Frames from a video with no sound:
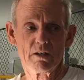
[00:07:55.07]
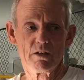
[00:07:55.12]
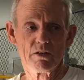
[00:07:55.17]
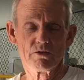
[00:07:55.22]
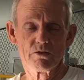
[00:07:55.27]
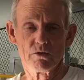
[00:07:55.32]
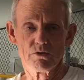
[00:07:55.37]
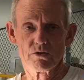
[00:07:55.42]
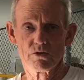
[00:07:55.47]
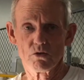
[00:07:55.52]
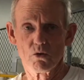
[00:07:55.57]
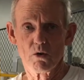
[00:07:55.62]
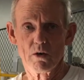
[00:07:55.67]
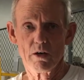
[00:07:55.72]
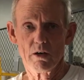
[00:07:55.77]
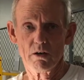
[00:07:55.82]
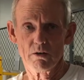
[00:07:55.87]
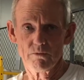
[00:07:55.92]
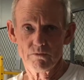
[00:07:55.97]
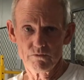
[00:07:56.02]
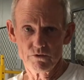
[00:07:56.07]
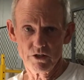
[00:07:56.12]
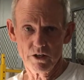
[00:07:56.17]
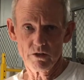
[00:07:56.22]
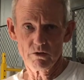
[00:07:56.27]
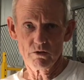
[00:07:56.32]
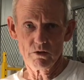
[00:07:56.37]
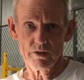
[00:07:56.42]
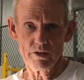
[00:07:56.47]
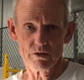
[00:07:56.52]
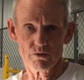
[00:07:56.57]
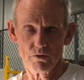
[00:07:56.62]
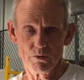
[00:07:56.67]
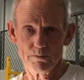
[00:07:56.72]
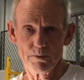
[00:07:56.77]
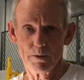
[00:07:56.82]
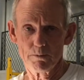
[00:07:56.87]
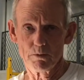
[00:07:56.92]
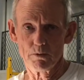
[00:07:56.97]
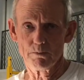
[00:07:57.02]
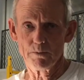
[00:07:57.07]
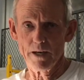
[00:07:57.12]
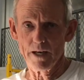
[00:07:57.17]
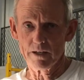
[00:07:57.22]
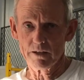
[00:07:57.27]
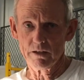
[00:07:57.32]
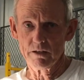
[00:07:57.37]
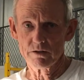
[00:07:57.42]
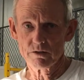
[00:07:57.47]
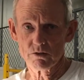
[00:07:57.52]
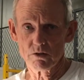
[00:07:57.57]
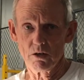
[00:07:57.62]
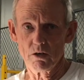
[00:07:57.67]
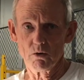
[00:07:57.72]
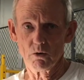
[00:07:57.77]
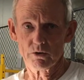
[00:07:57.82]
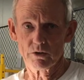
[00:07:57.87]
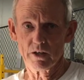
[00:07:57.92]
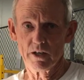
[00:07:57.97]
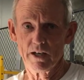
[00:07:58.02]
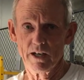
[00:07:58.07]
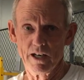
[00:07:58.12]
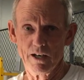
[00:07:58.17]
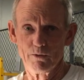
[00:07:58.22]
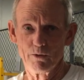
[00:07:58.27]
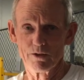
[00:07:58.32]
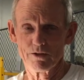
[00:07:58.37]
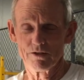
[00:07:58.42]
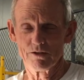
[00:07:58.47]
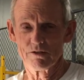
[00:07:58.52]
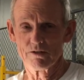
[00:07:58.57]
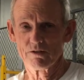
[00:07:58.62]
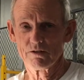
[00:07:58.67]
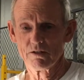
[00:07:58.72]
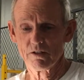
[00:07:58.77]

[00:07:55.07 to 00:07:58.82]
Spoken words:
So soil generally is what people back east call what they have, which is